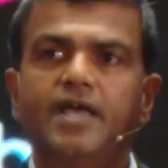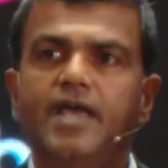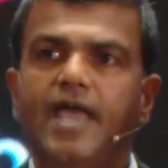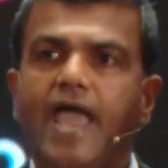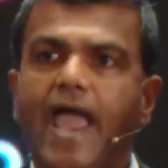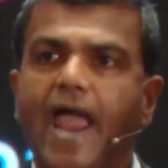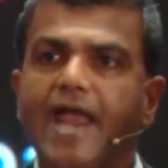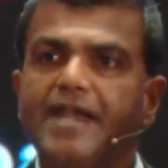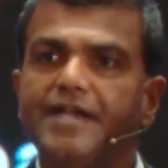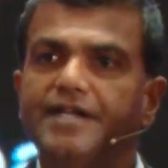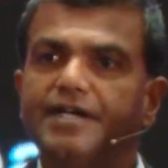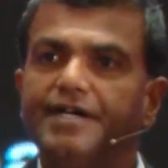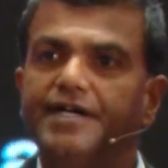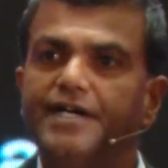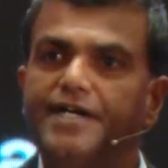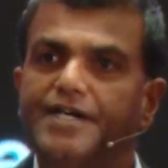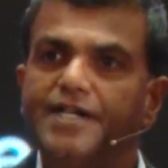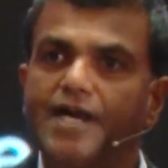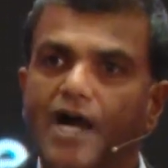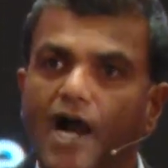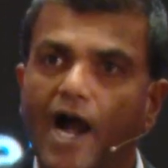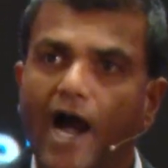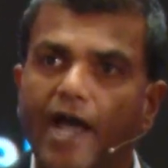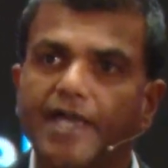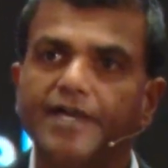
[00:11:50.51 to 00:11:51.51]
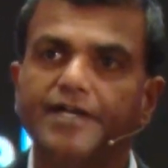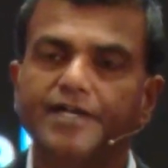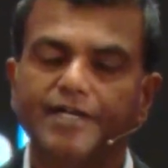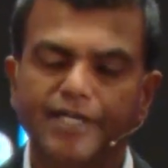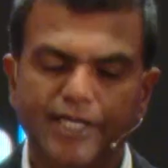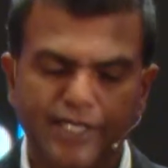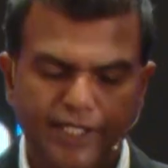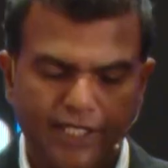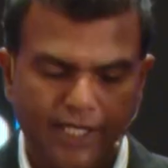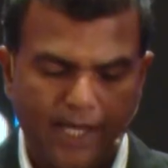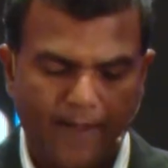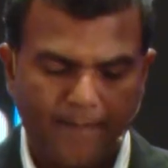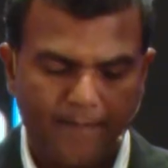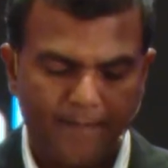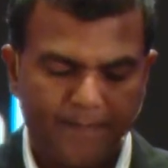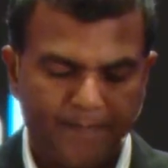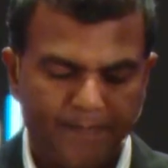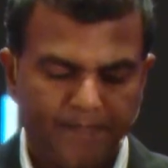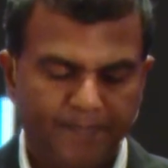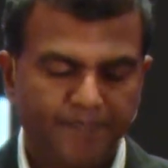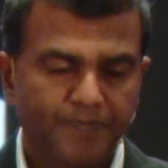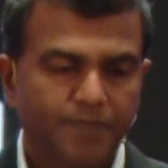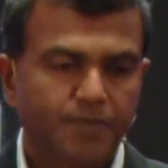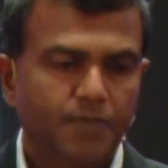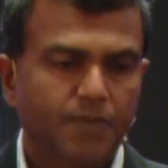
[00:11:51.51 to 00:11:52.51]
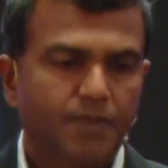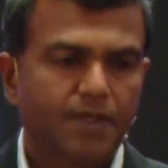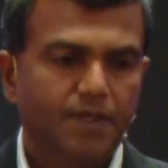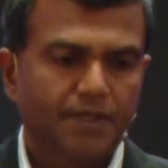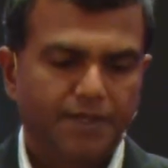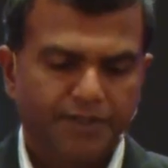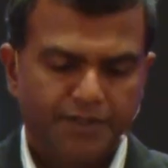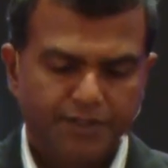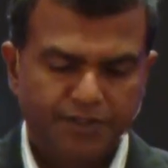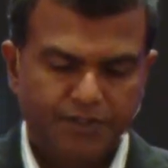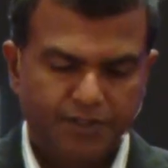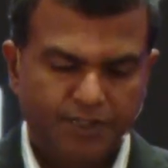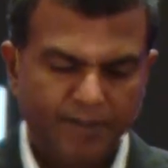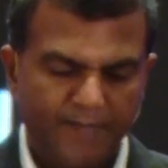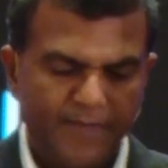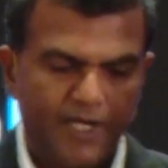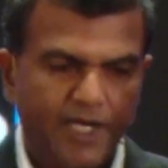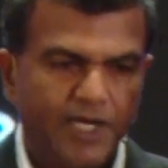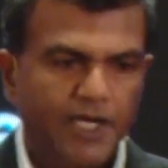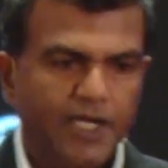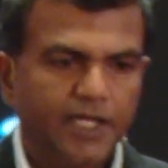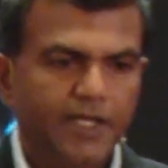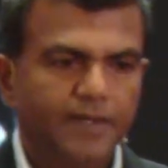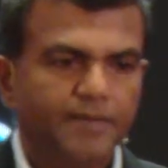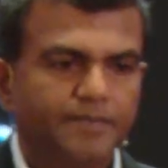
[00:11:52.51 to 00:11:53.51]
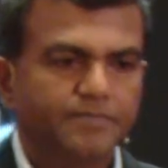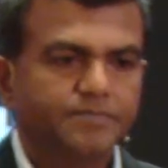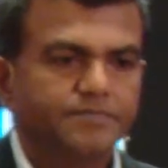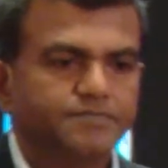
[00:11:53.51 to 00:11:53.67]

and earn a higher income. Similarly,